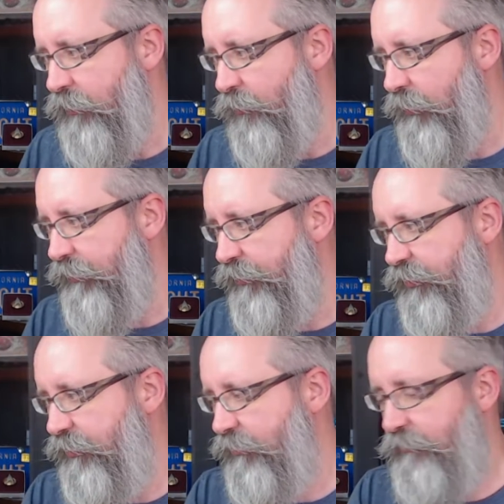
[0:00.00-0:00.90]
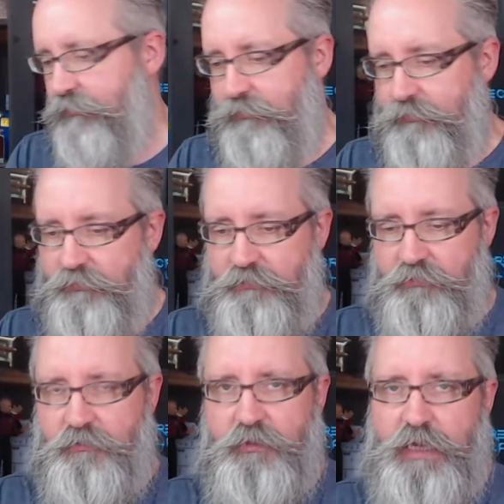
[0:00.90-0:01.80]
which
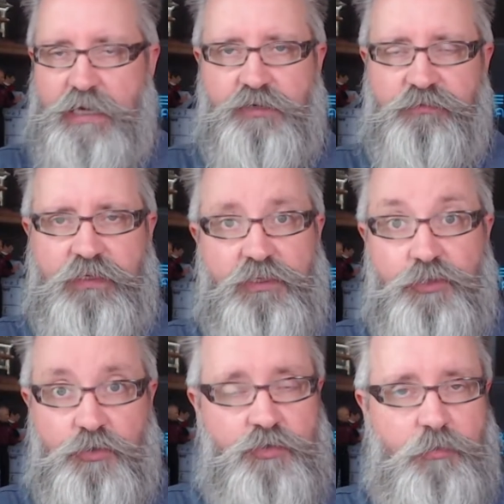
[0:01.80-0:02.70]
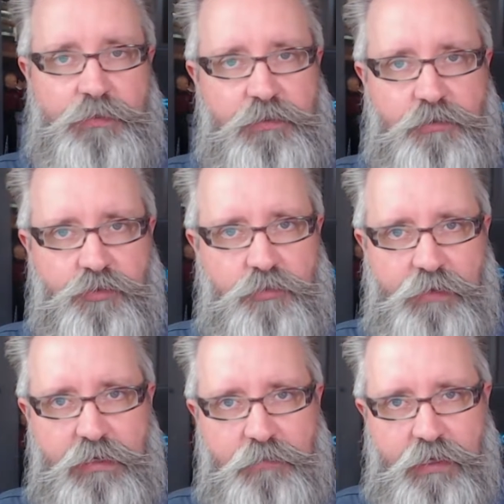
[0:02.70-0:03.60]
action figures used to be just
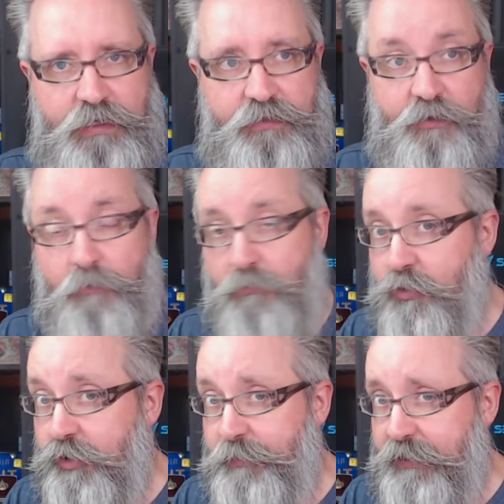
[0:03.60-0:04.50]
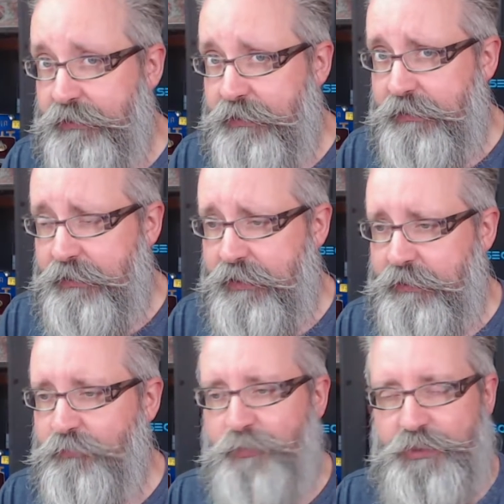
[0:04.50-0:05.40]
made by. They're much better these days,
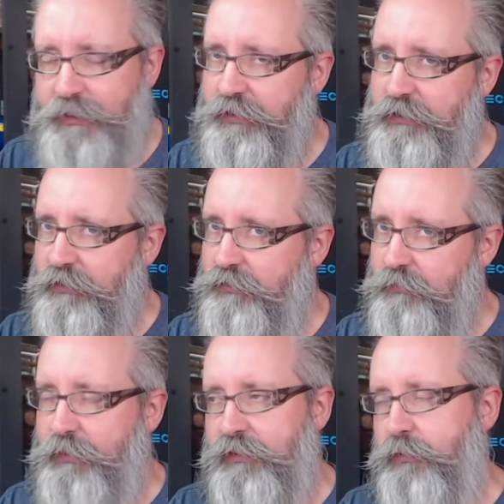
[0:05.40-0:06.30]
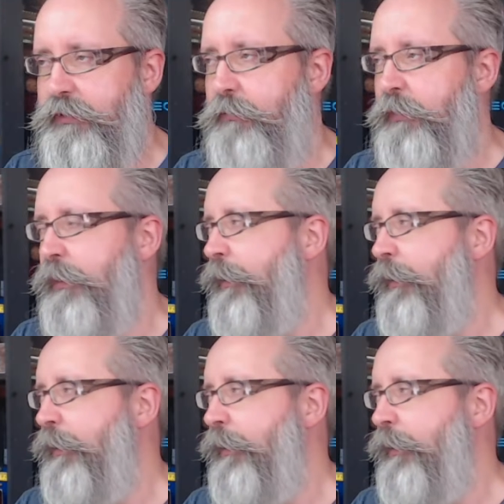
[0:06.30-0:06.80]
but you can still do better with them.